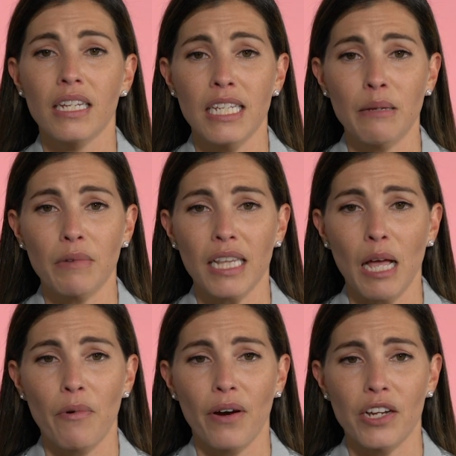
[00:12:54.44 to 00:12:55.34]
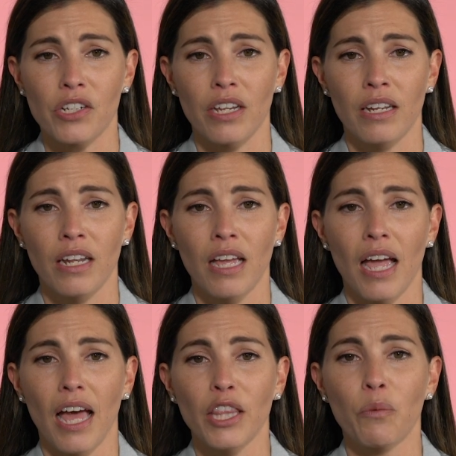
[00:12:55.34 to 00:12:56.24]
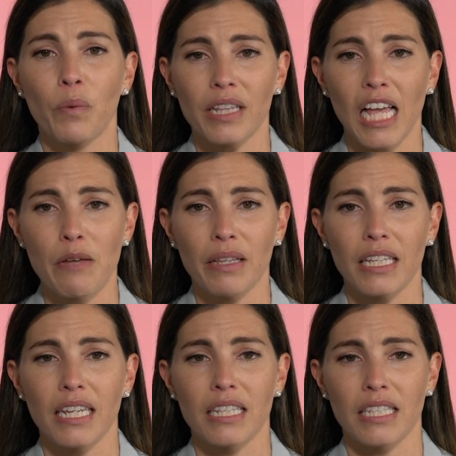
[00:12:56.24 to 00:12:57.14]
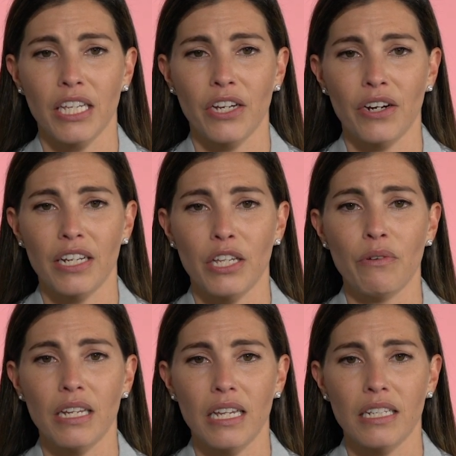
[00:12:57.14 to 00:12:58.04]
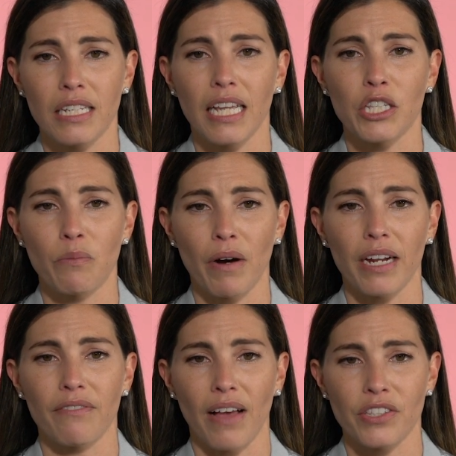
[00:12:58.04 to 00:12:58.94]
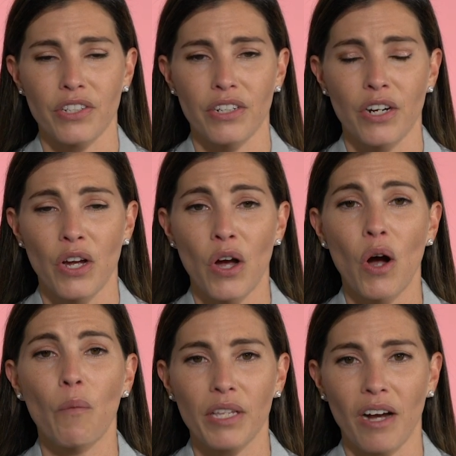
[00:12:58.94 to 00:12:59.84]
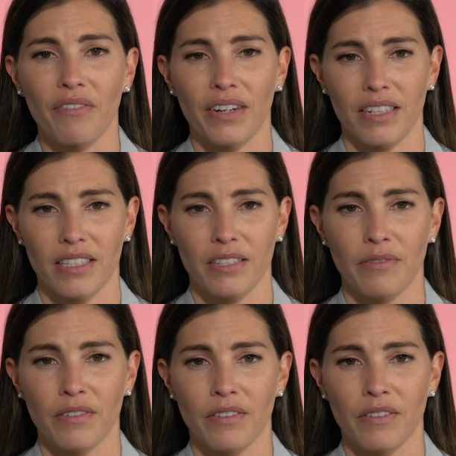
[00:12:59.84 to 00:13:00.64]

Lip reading: team collaboration, and the reliability and security you need to get to market faster with confidence.